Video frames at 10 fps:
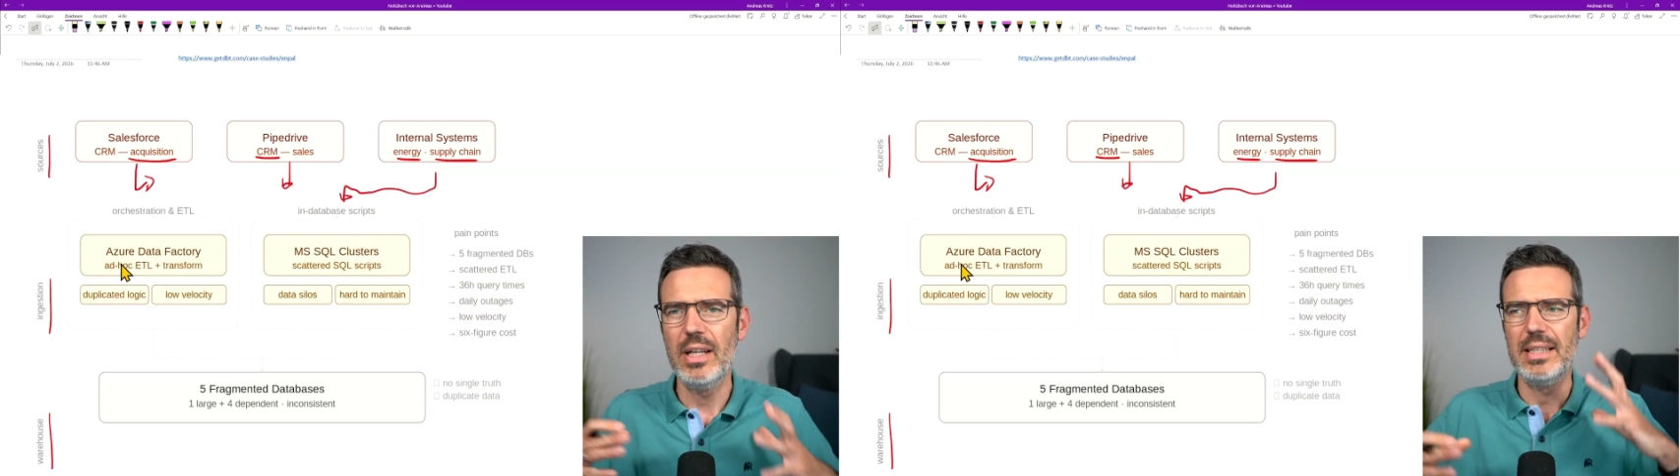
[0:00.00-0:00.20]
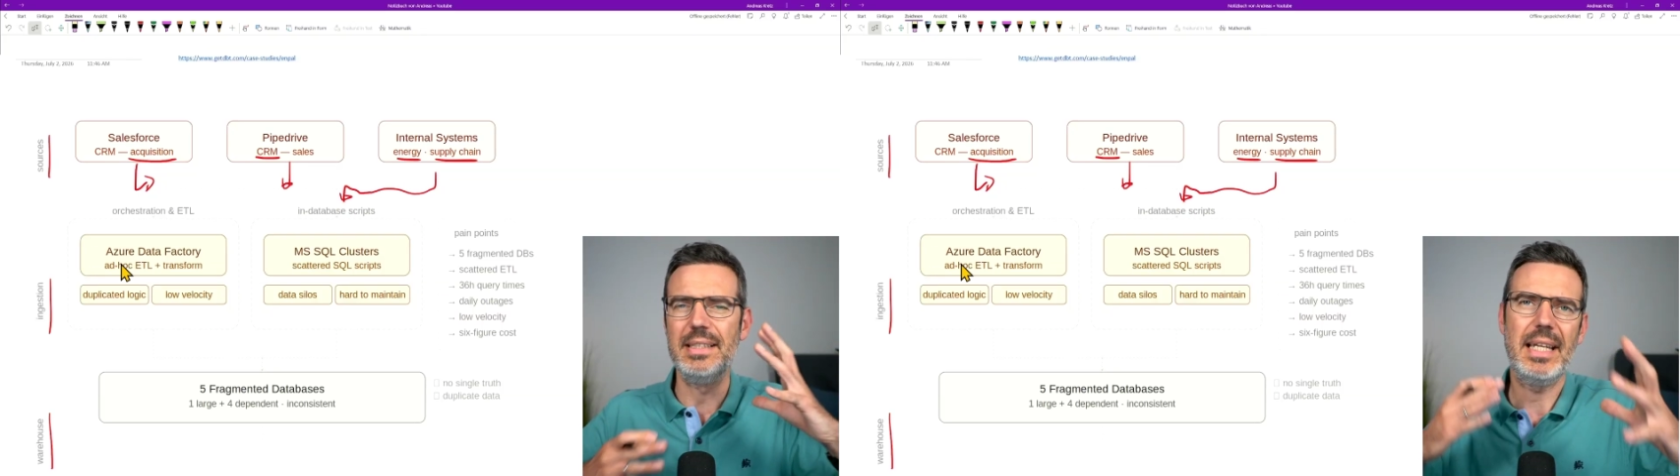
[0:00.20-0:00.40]

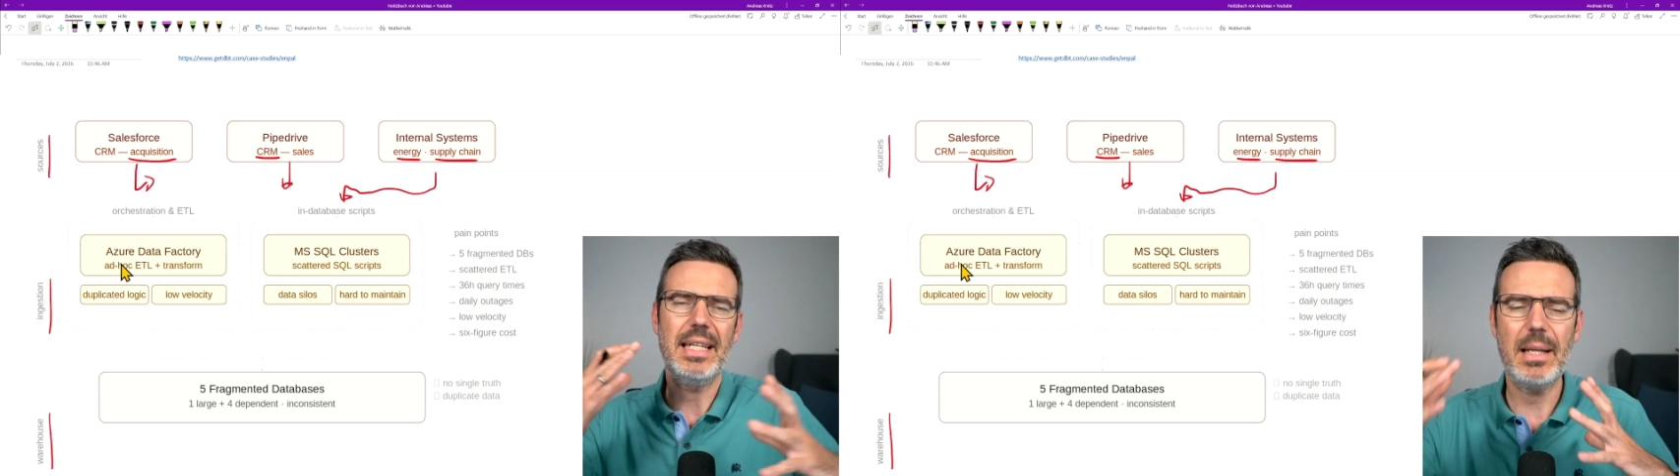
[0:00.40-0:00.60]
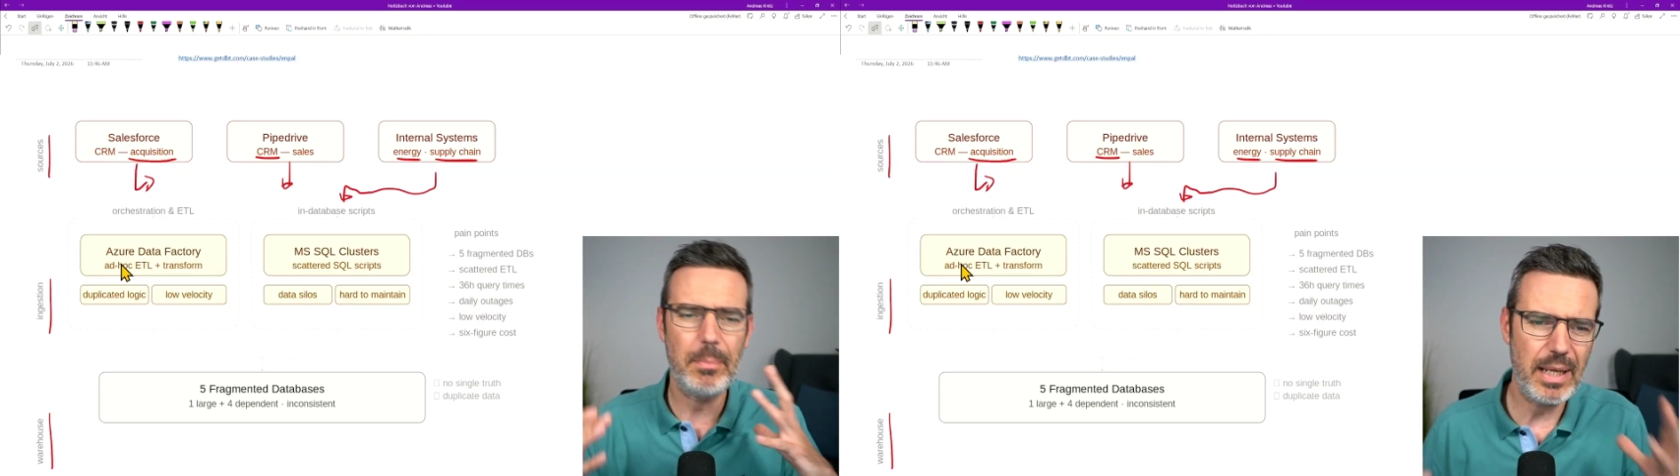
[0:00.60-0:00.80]

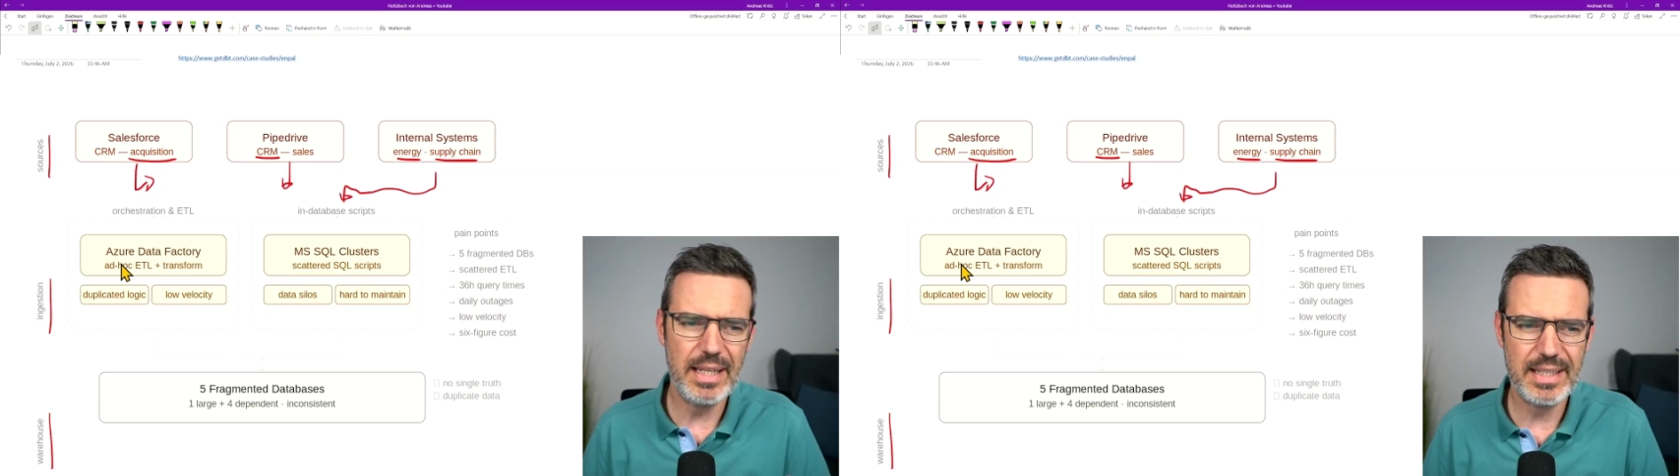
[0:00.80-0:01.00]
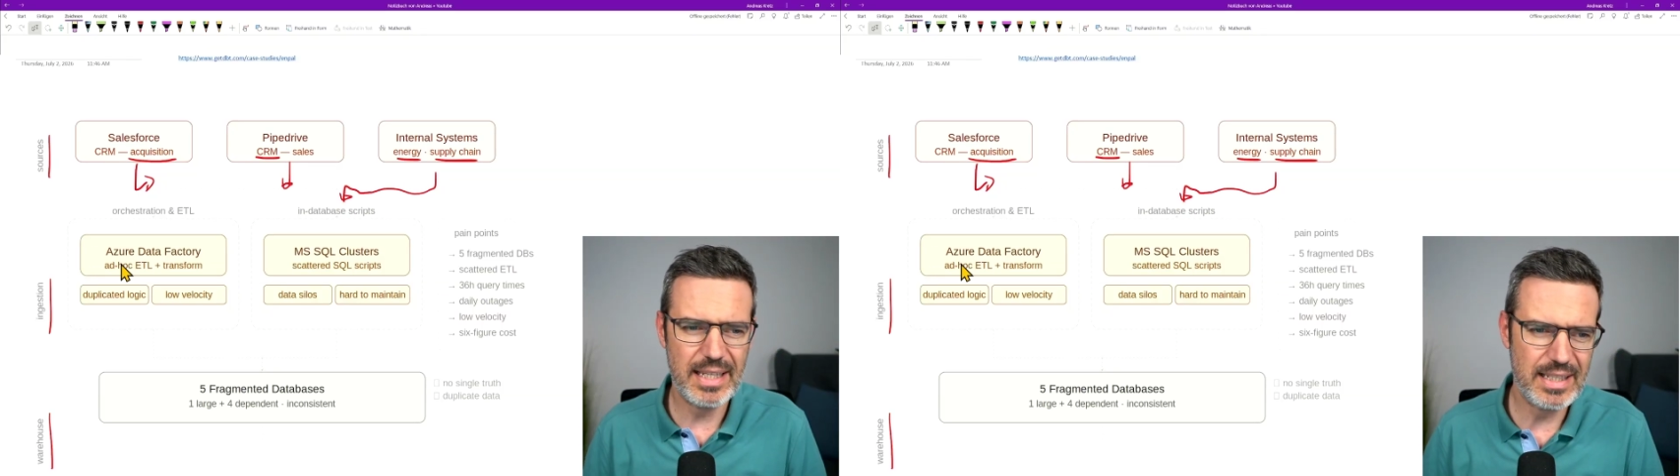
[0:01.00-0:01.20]

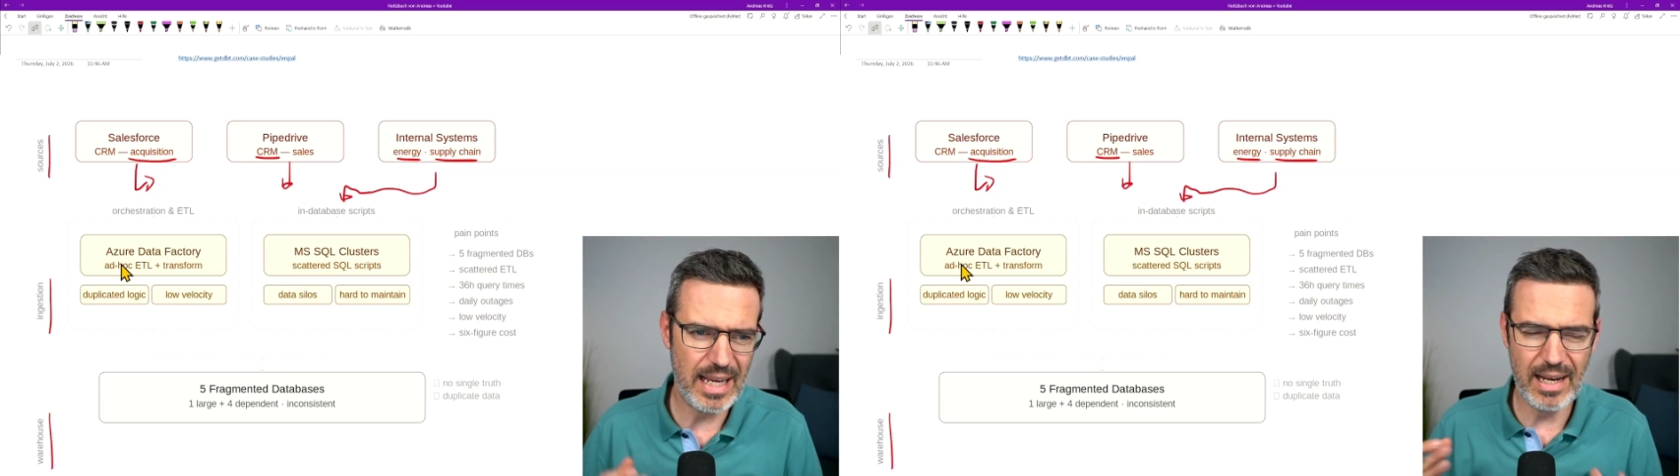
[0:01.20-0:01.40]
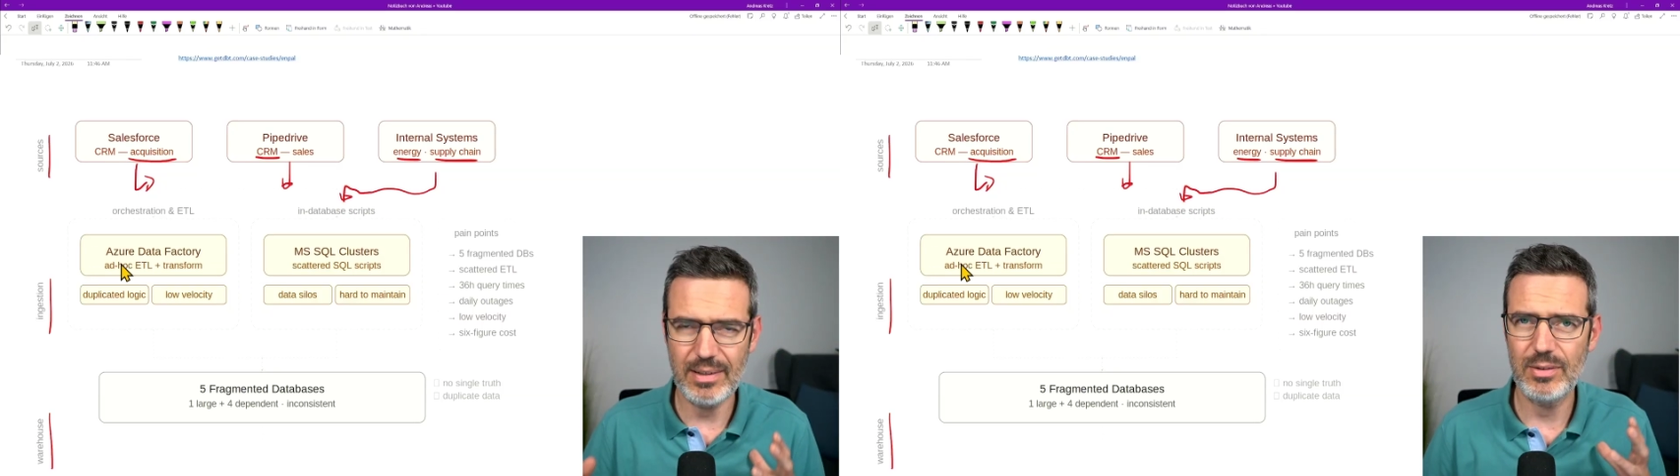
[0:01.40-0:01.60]
databases
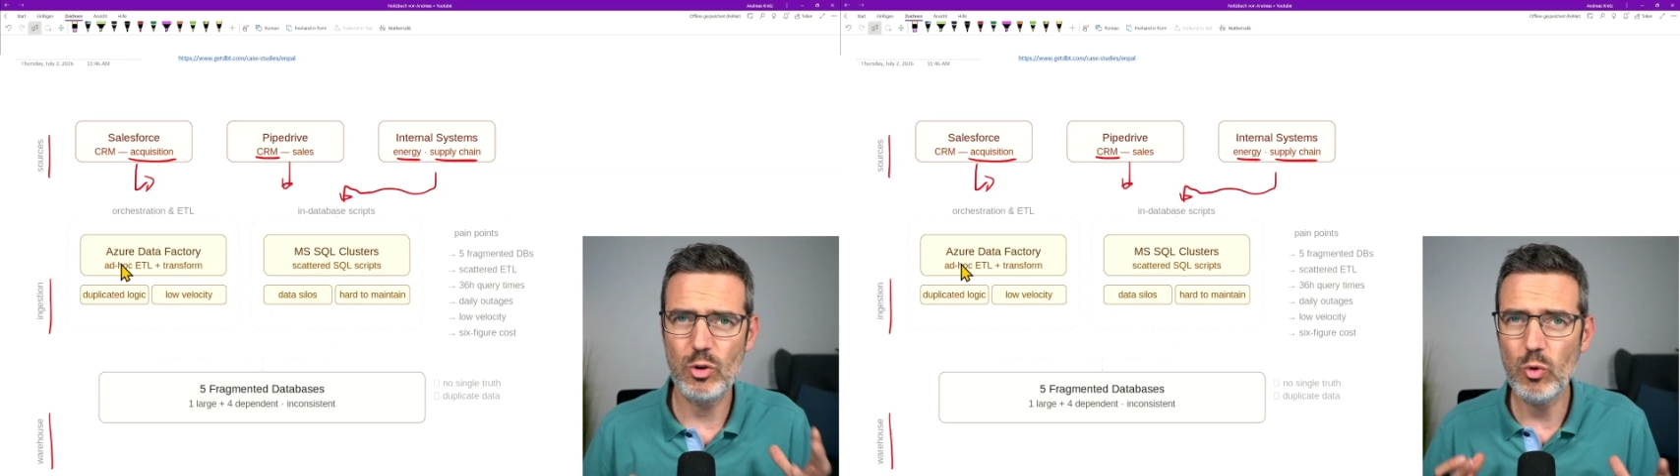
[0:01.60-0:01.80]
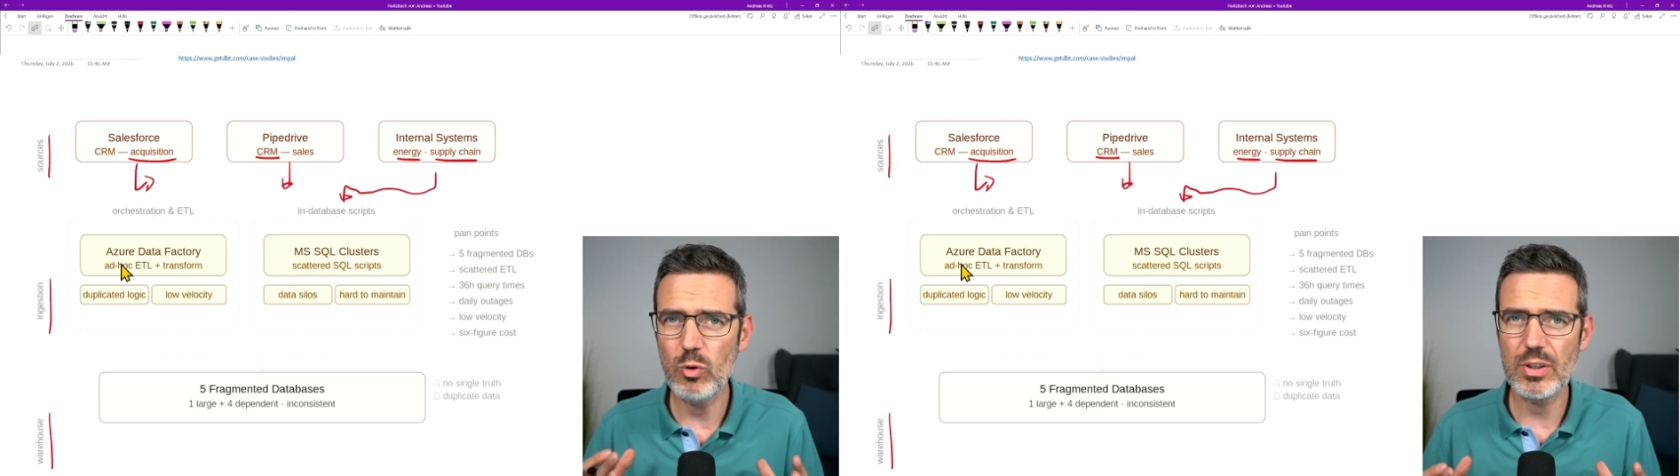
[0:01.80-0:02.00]
and
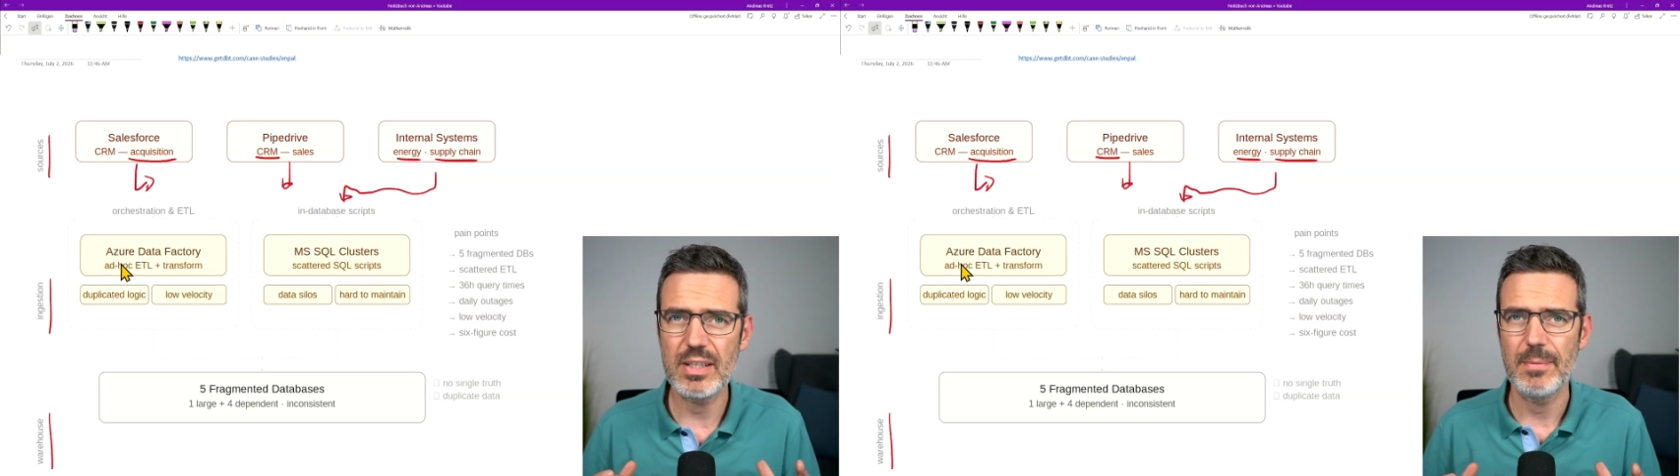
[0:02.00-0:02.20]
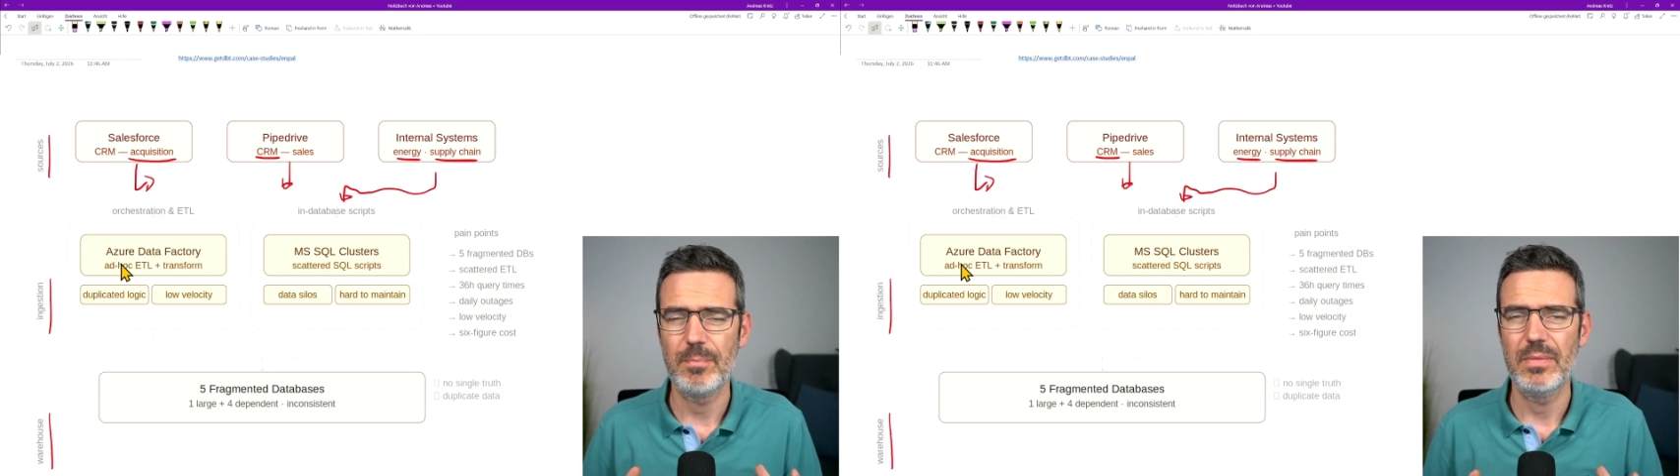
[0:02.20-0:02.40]
tools